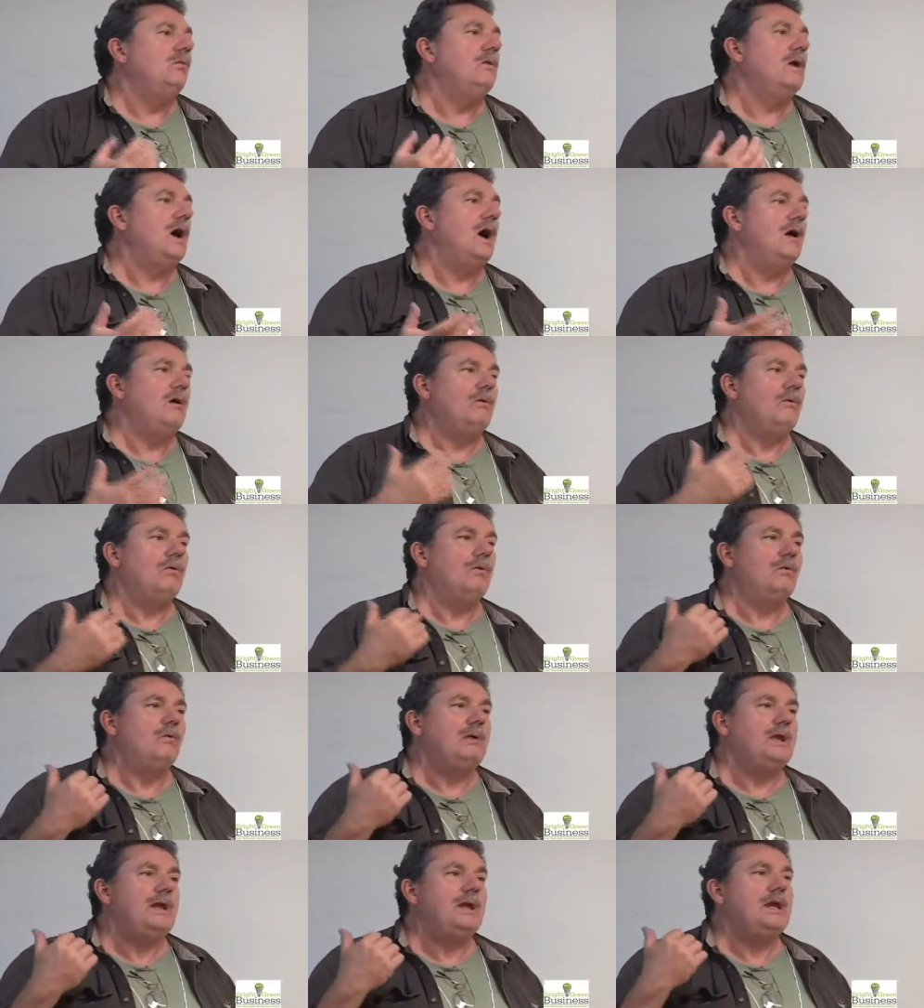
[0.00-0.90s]
Well,
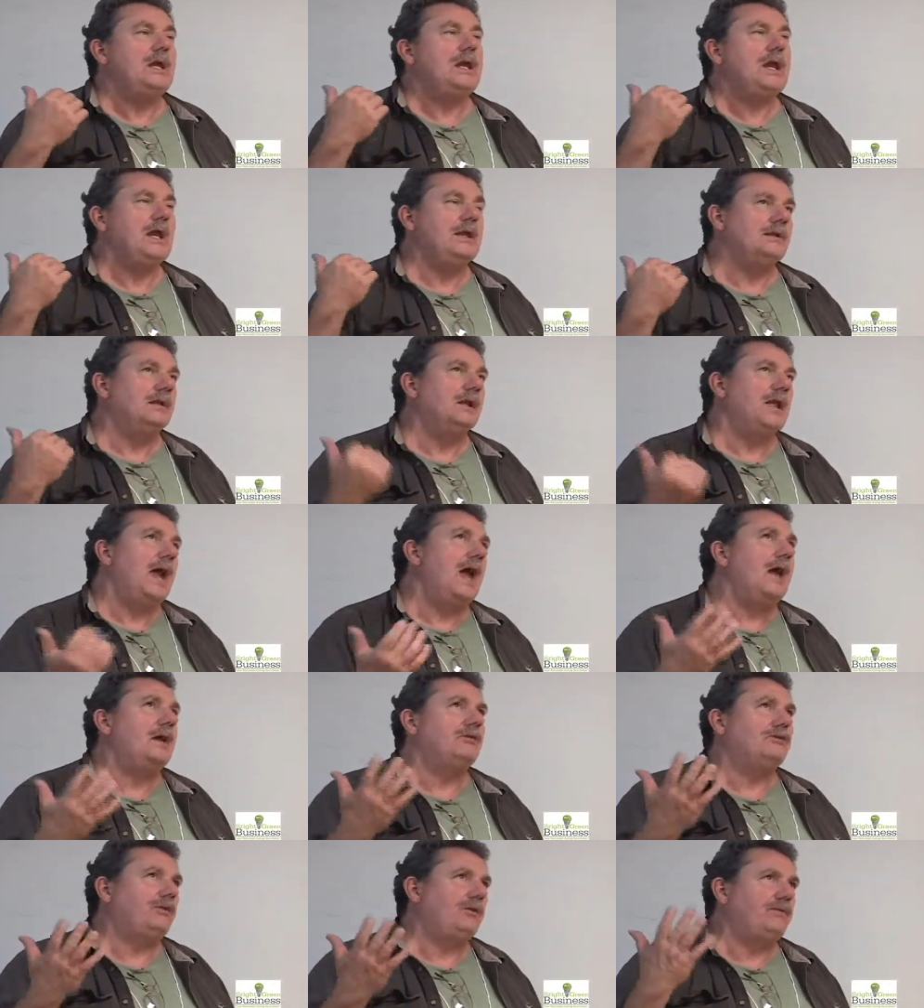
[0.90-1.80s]
in the
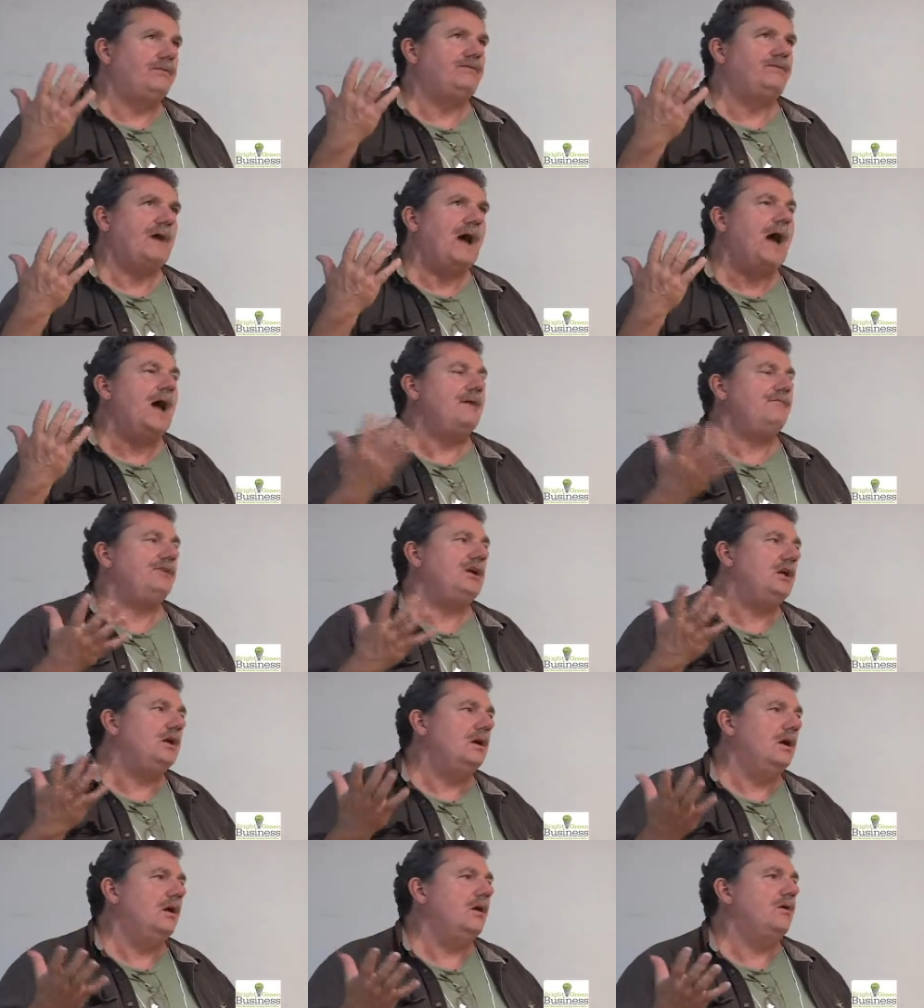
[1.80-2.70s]
last 5
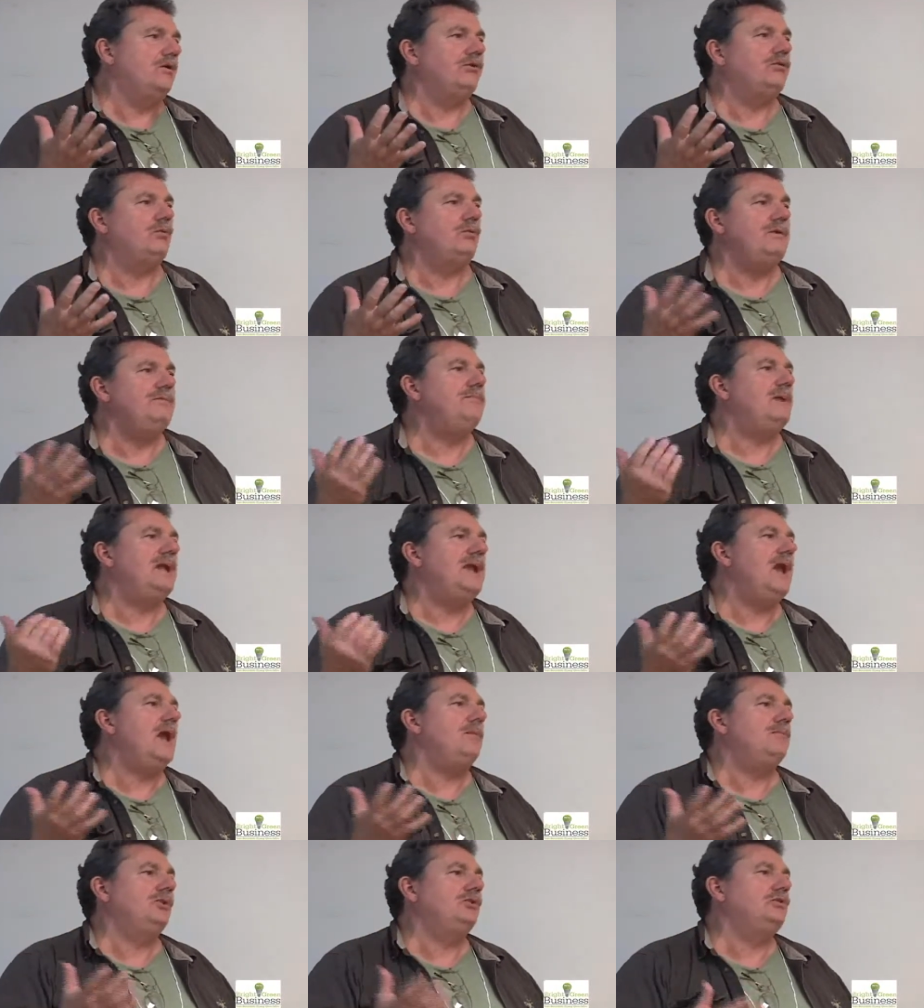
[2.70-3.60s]
years, we've been
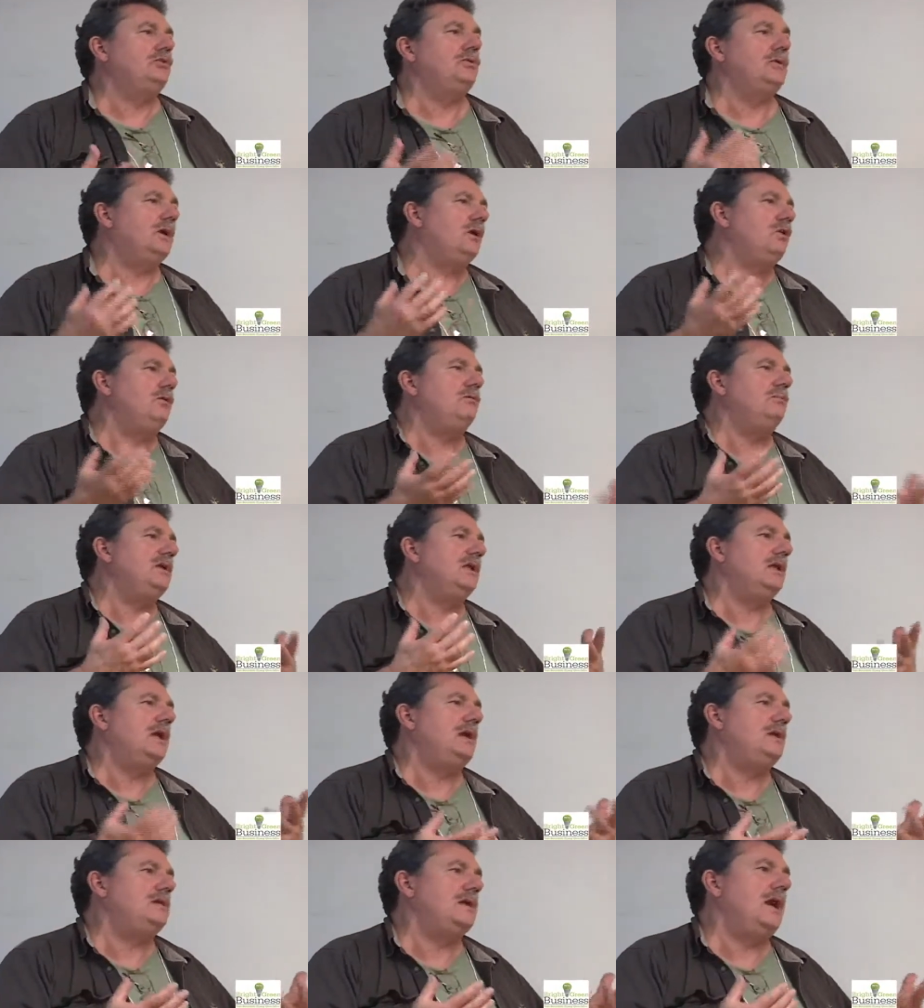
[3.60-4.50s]
able to
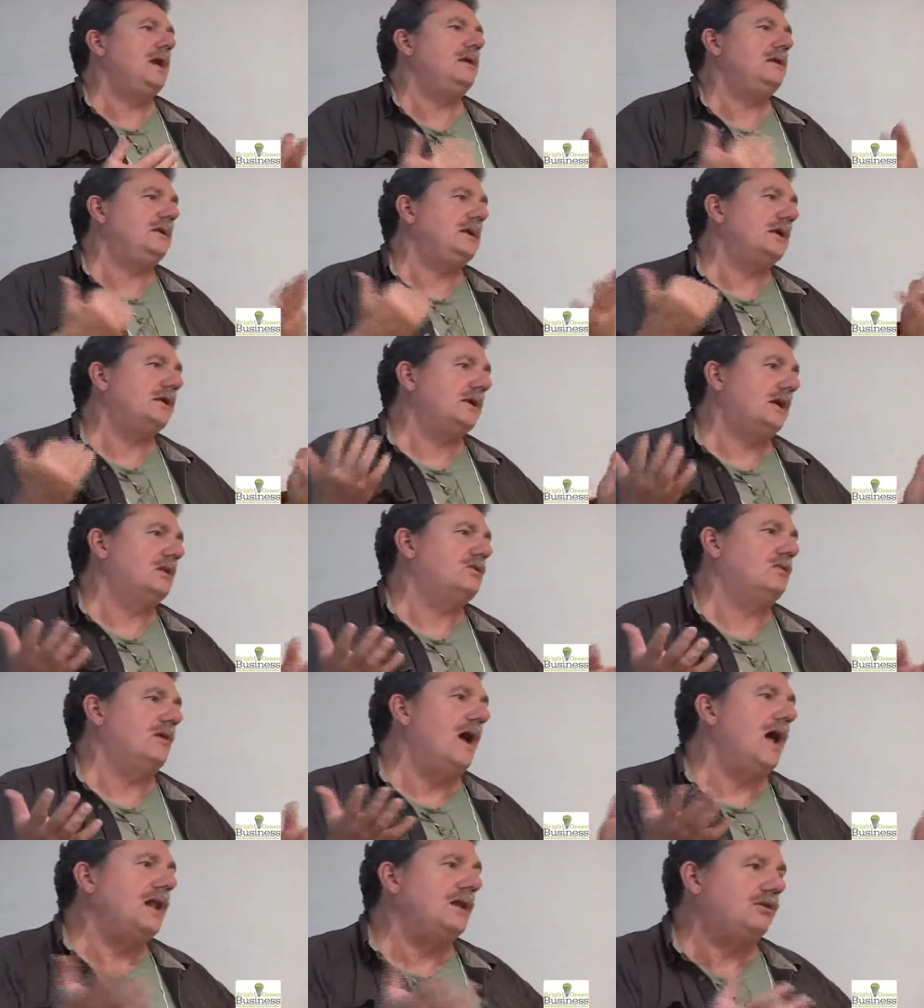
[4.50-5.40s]
accumulate data. The
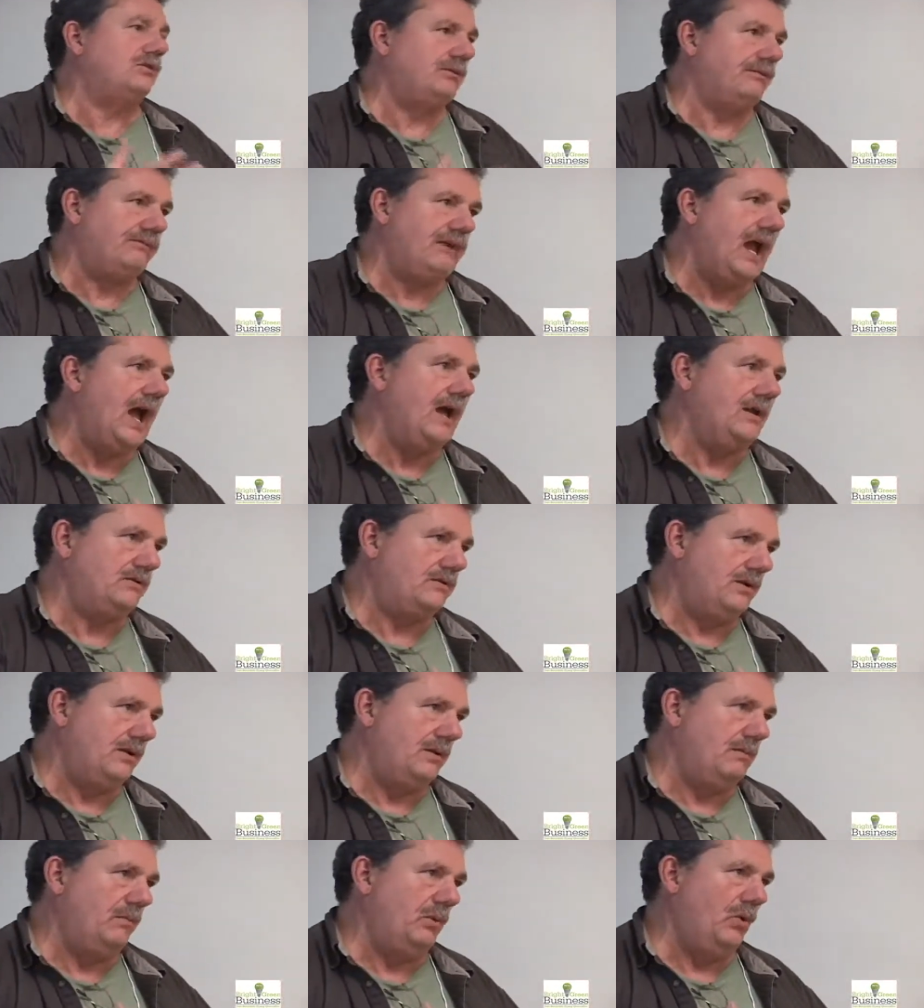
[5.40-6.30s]
electronics have gotten
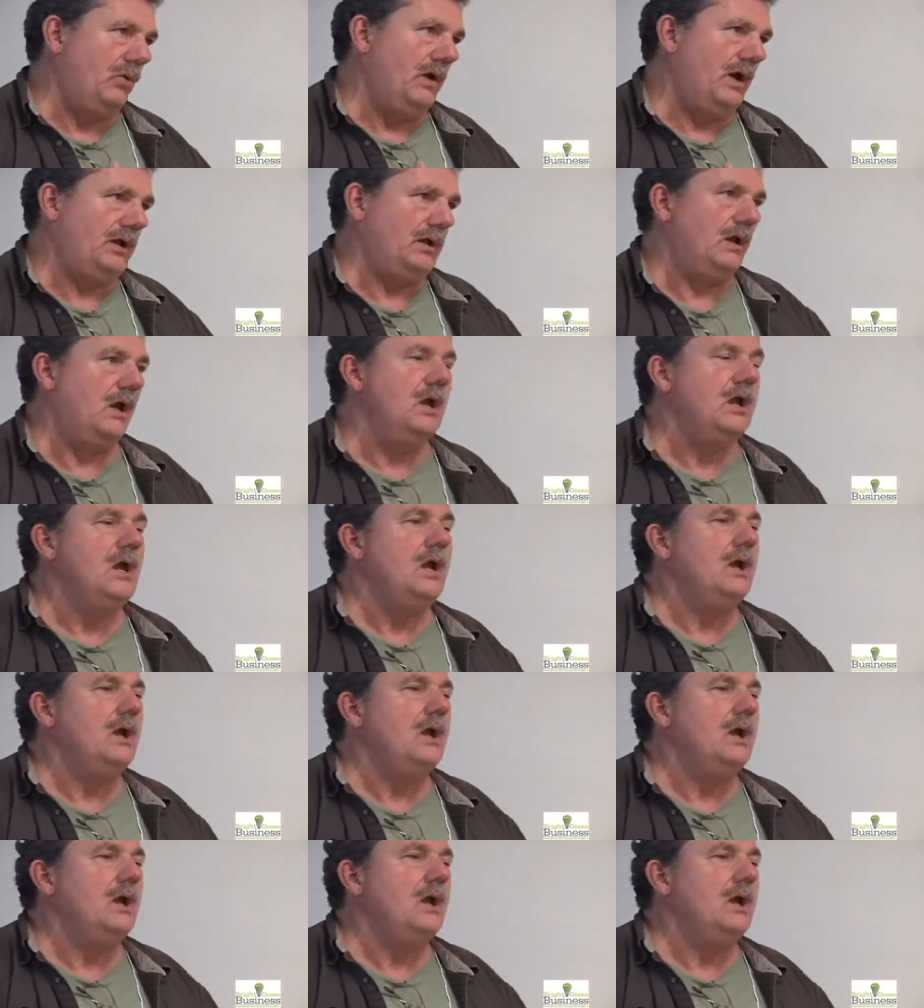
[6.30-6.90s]
to the point